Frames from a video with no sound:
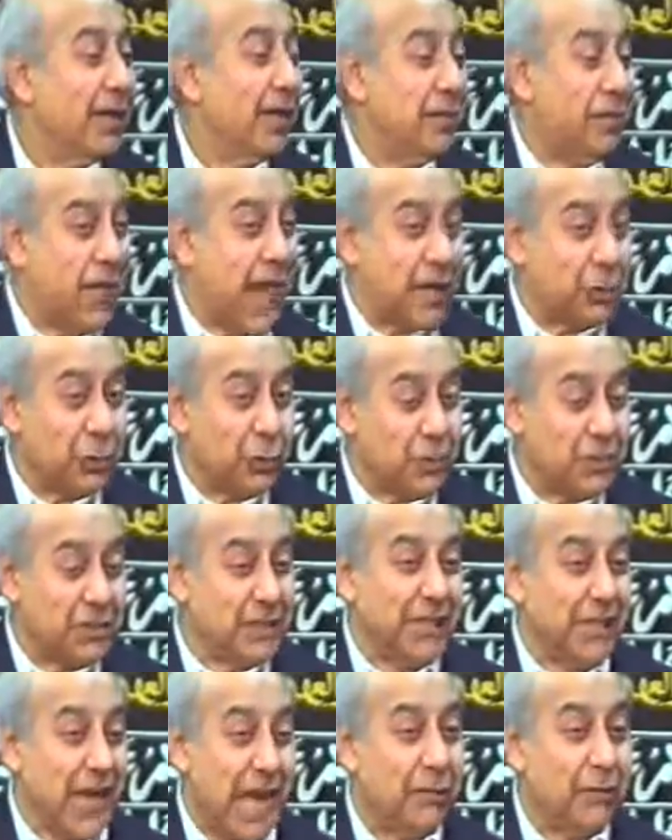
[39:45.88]
That was
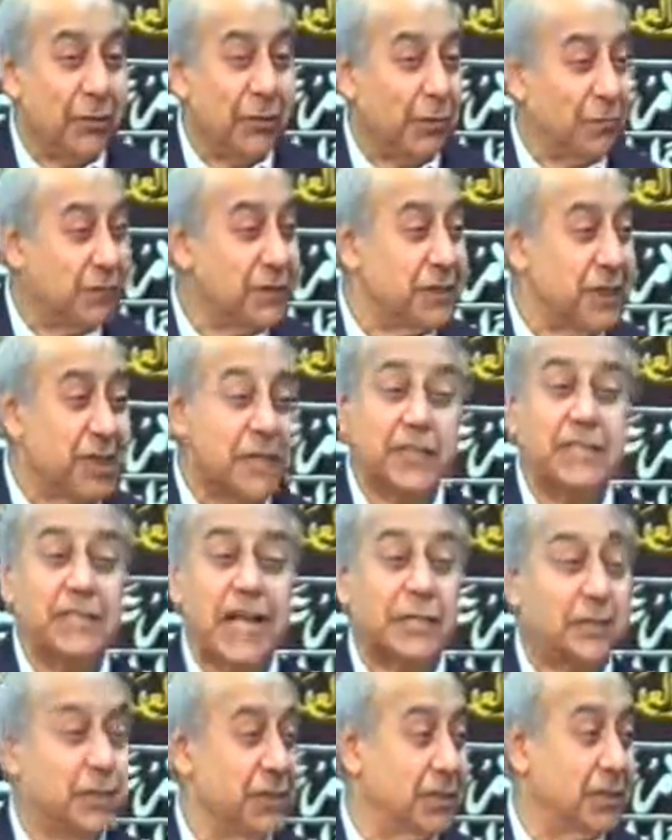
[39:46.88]
the level of his
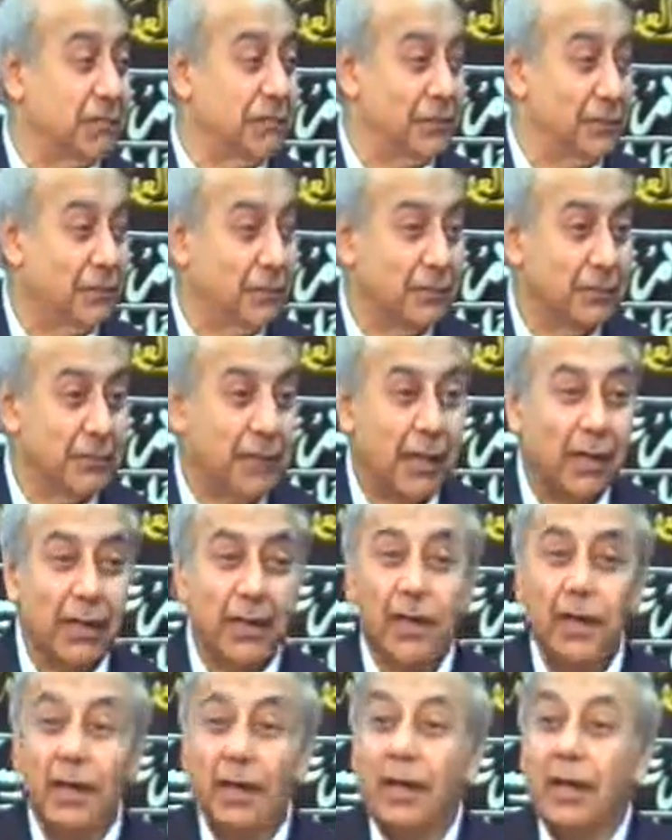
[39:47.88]
asceticism
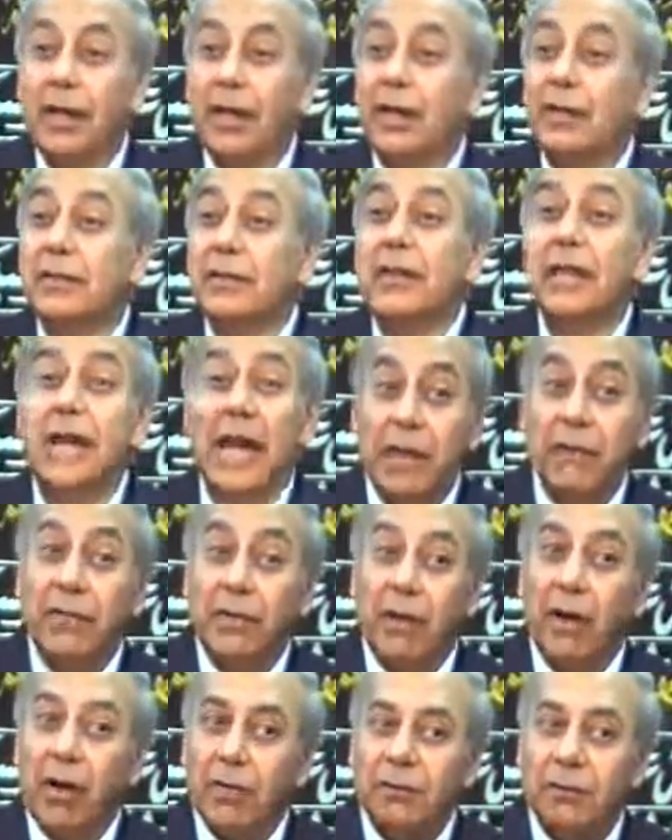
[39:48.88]
the
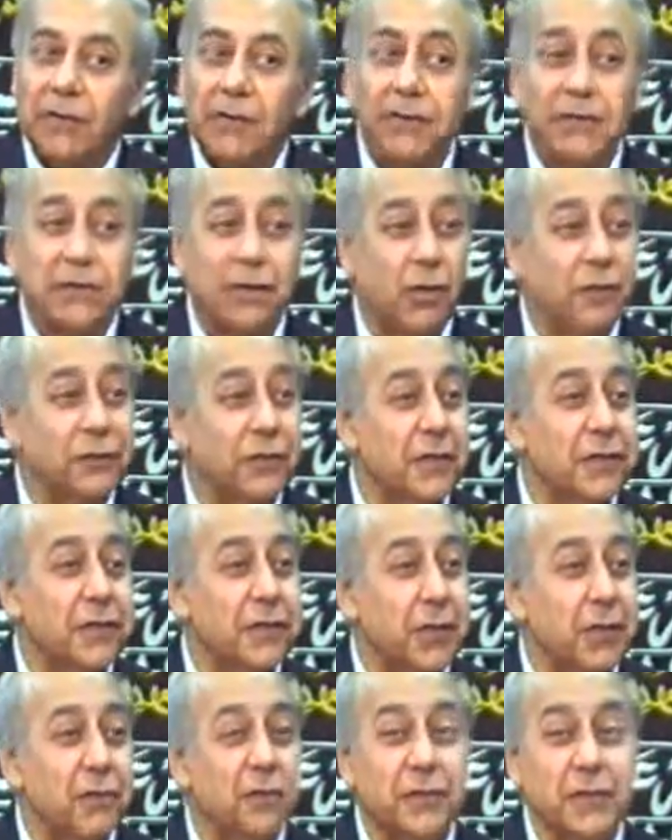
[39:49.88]
level of his of his
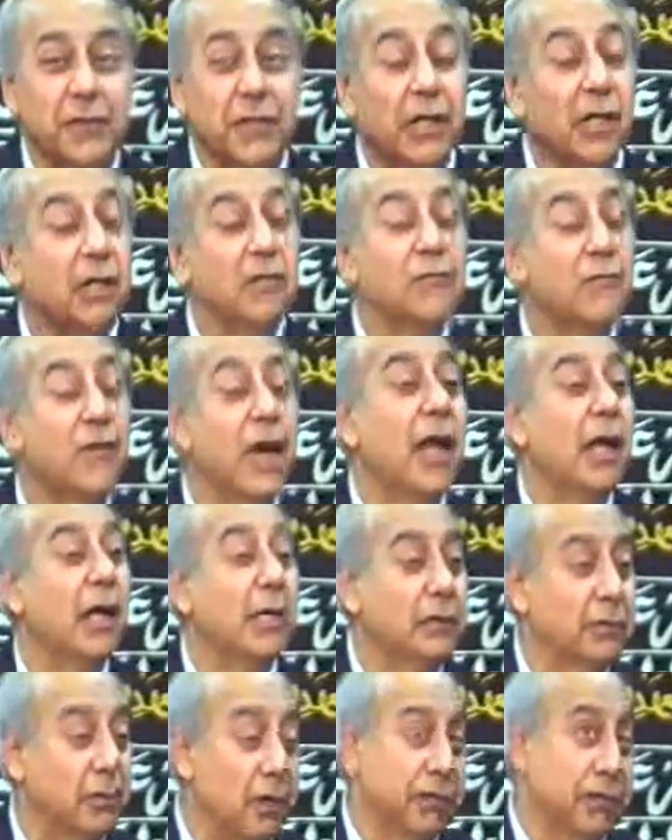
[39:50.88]
of his
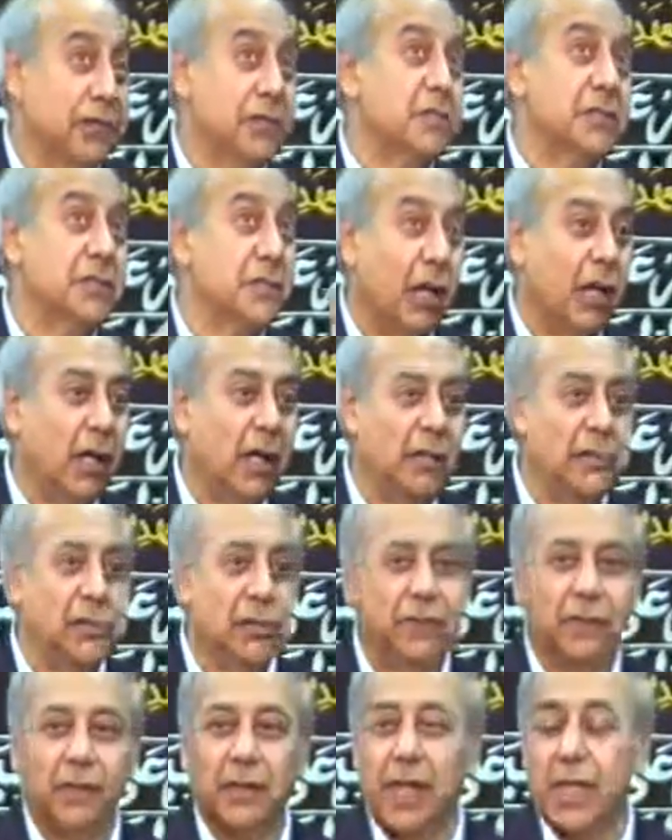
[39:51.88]
irfan, of his knowledge
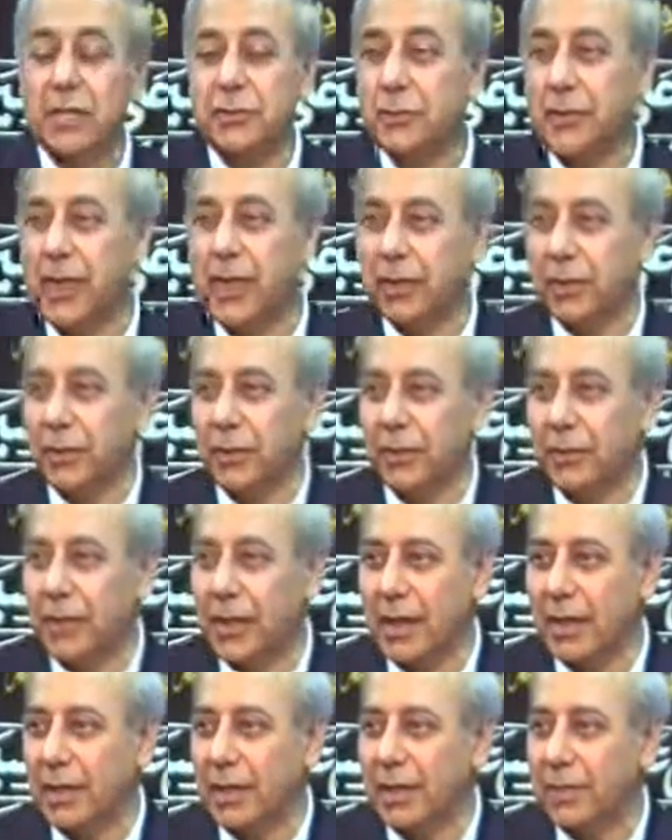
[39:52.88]
of Allah subhanahu wa
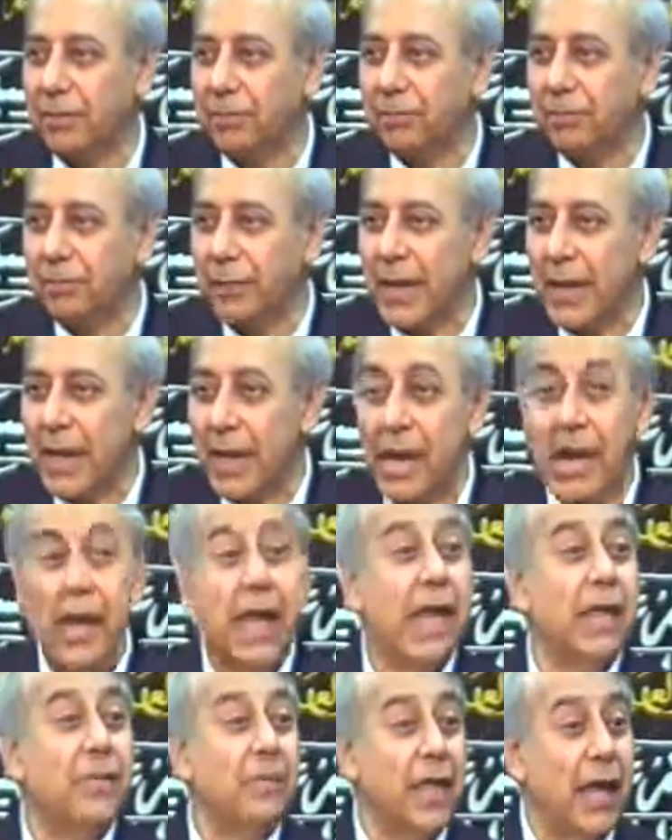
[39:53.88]
ta'ala.
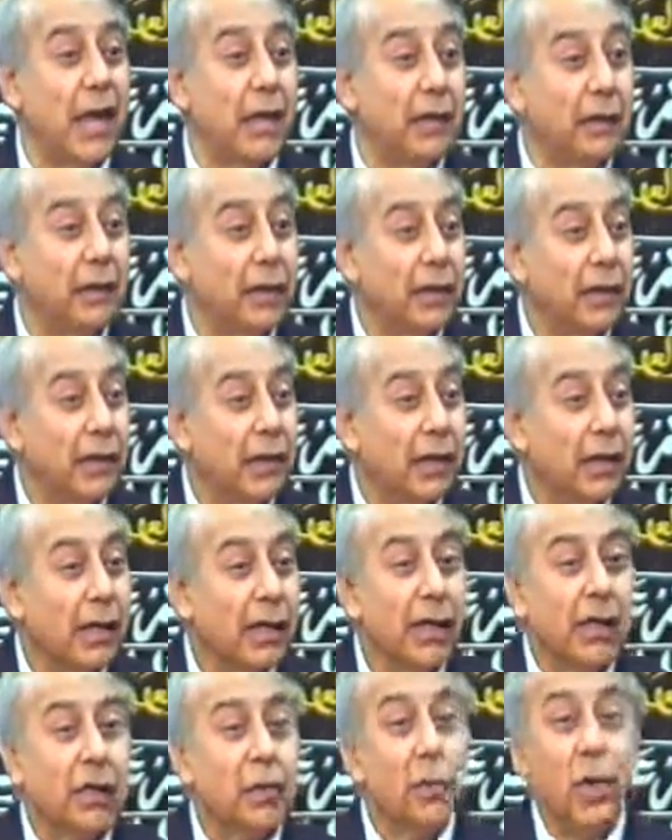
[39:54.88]
And then
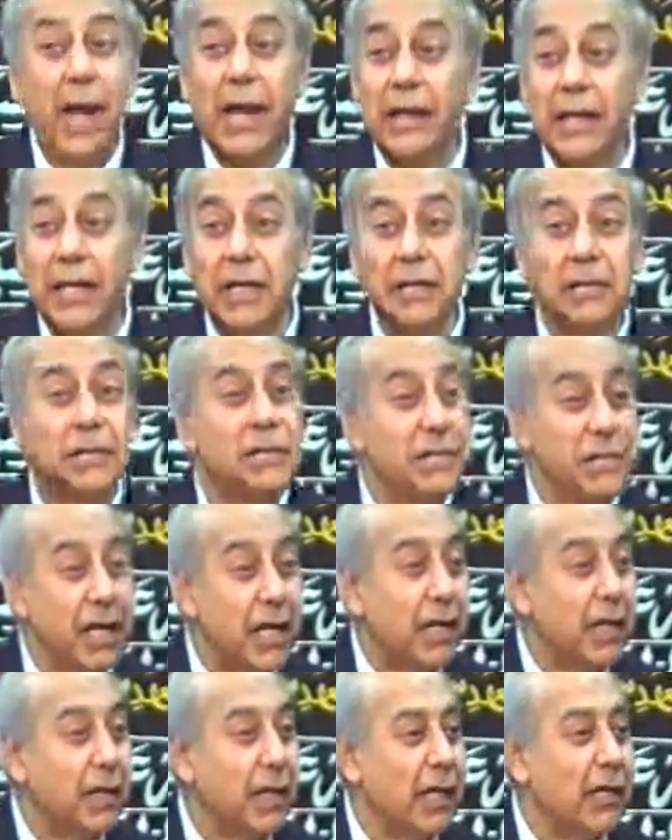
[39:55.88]
when he is
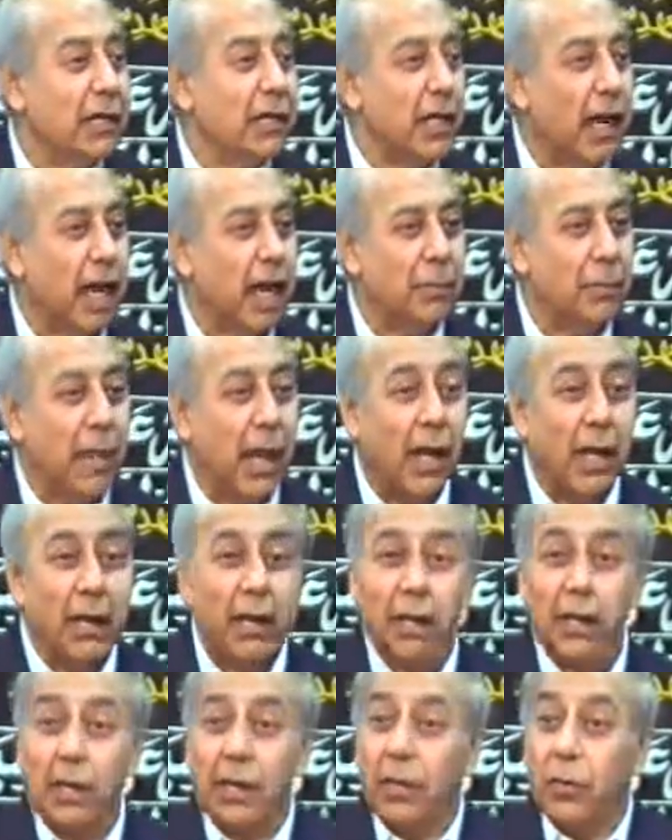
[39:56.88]
seen in Kaaba,
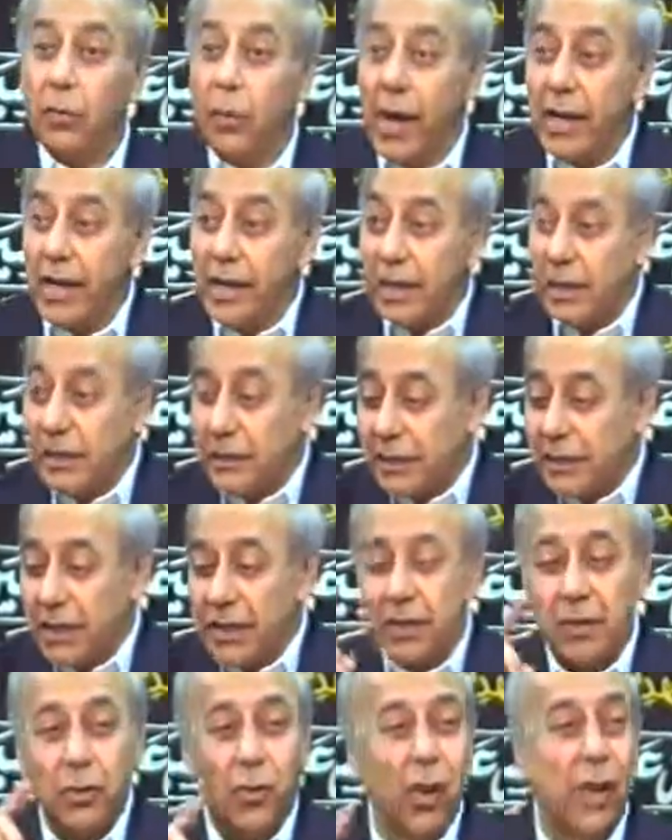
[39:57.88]
when he is
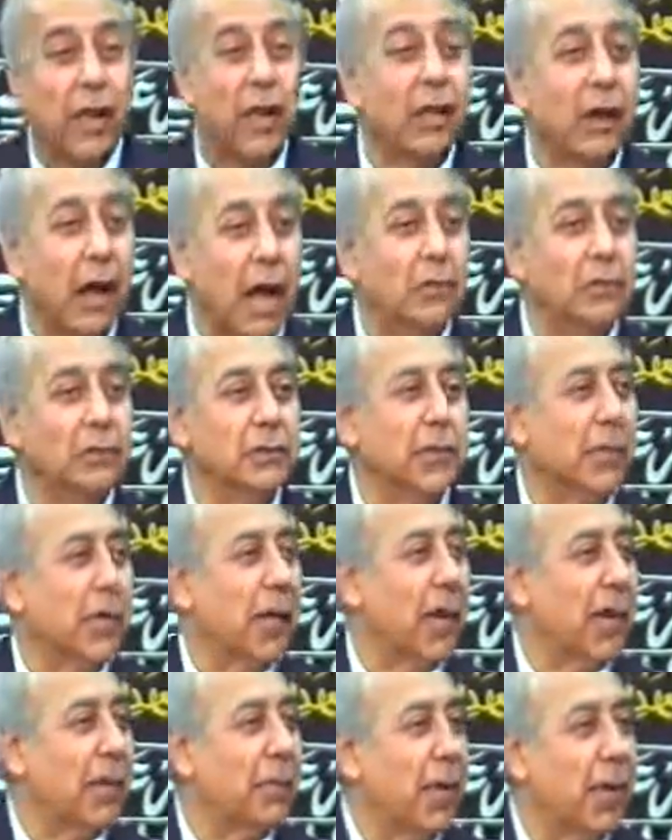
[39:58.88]
seen going round the
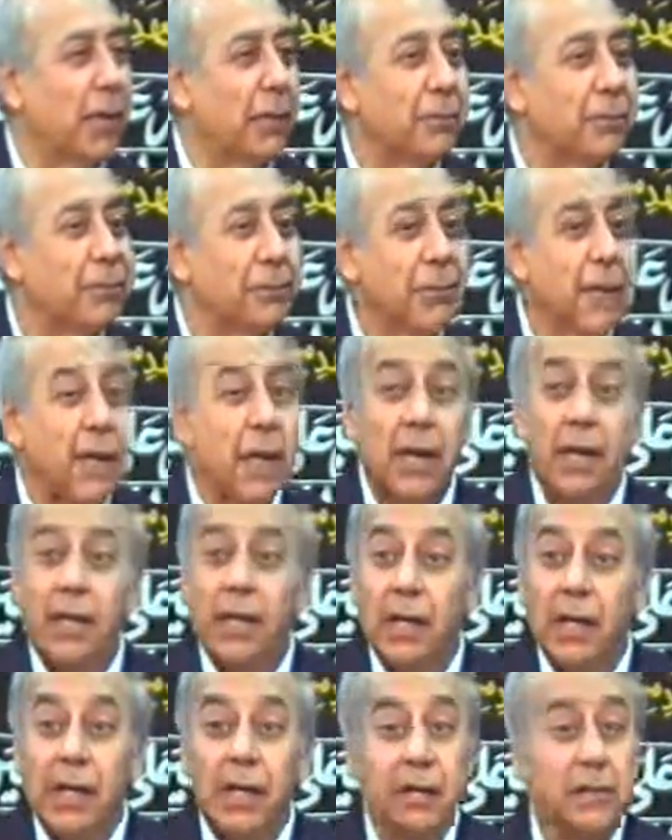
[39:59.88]
Kaaba,
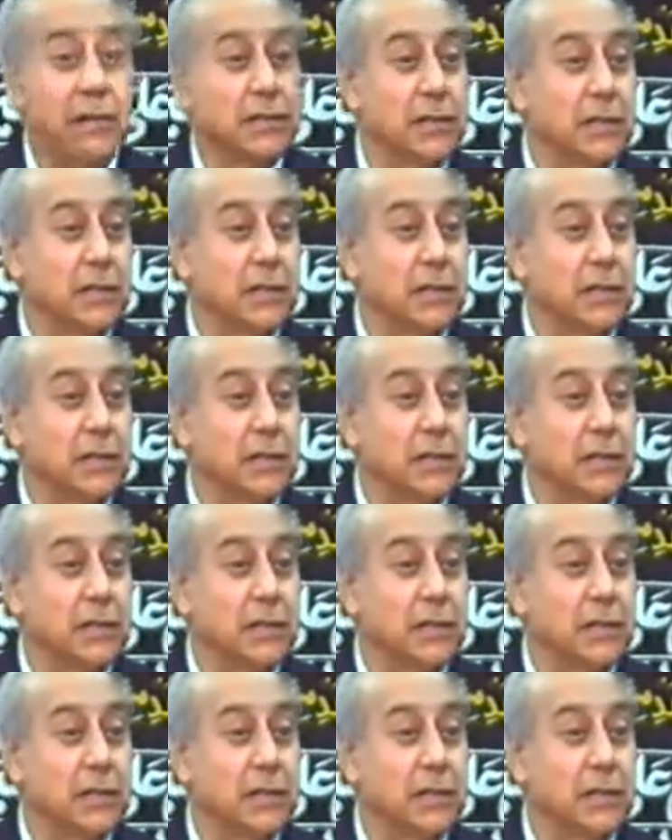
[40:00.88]
he is